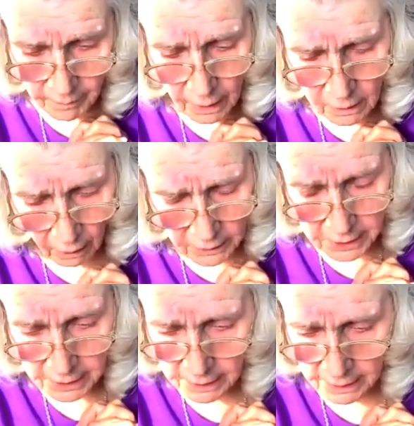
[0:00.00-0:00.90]

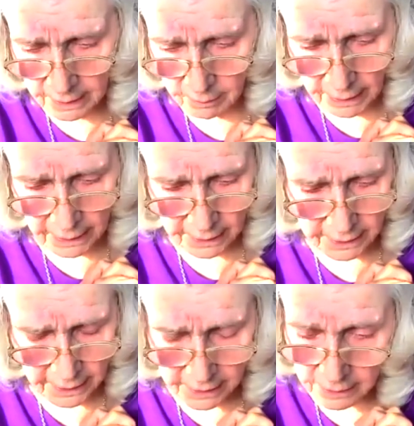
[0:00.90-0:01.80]
Lots of the
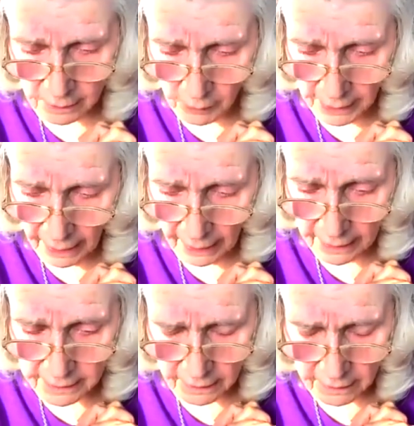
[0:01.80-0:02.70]
amenities that we
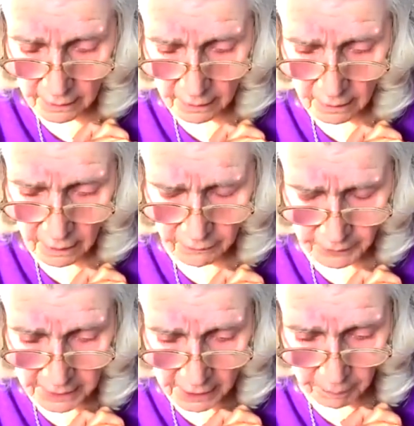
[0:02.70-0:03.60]
had have
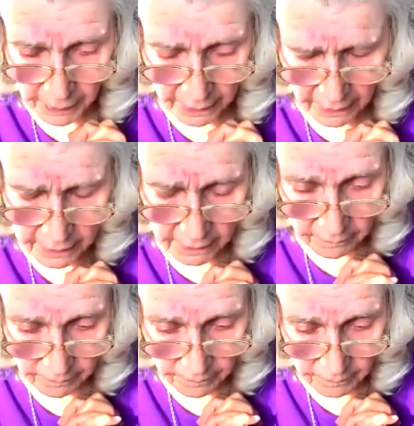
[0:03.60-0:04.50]
disappeared.
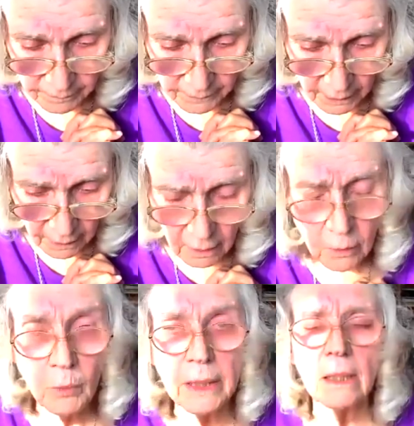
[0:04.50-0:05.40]

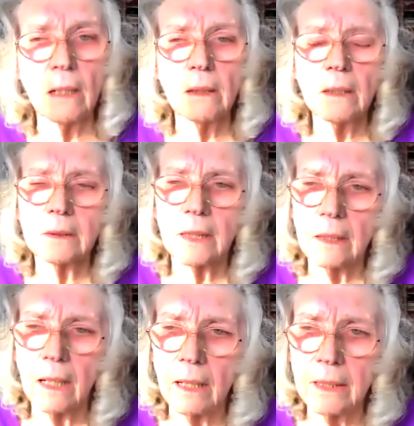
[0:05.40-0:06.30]
We know that
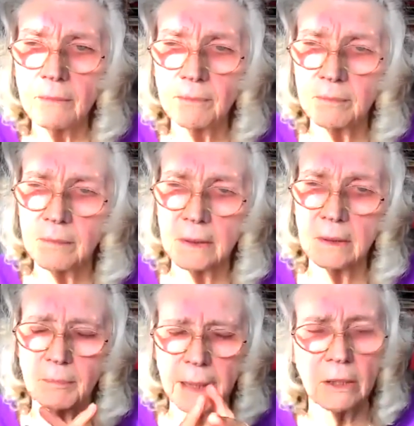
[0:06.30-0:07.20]

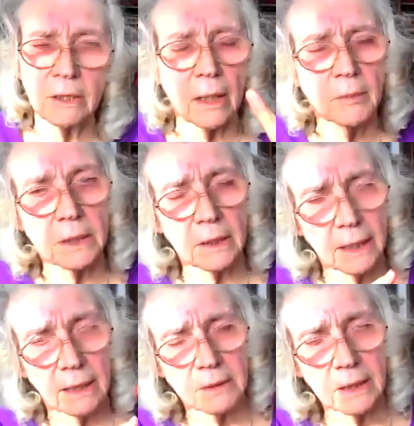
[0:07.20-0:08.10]
because I was a
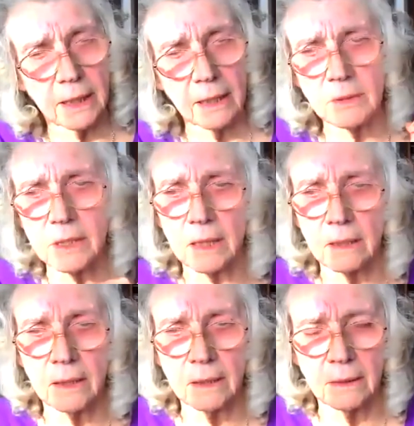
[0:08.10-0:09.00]
county councillor,
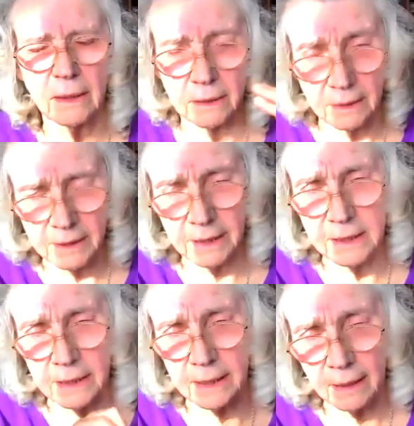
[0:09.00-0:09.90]
the
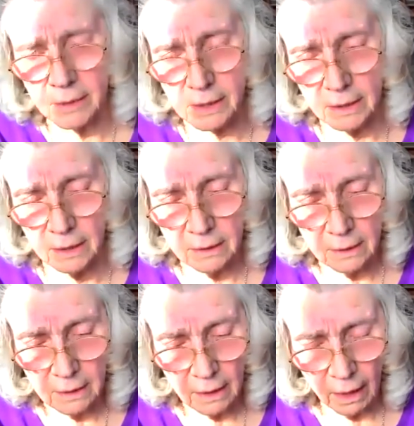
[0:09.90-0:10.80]
city councillor,
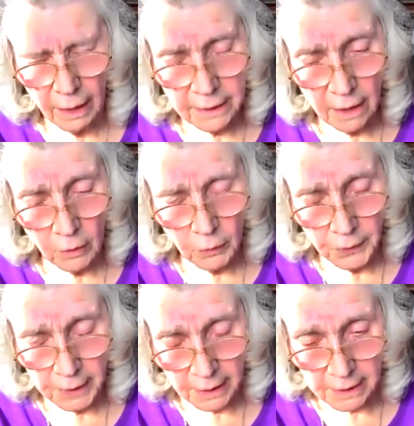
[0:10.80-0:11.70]
I know
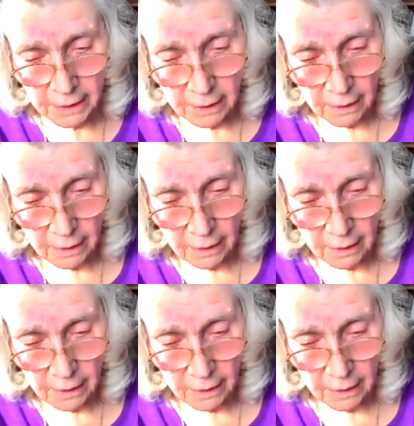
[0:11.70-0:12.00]
that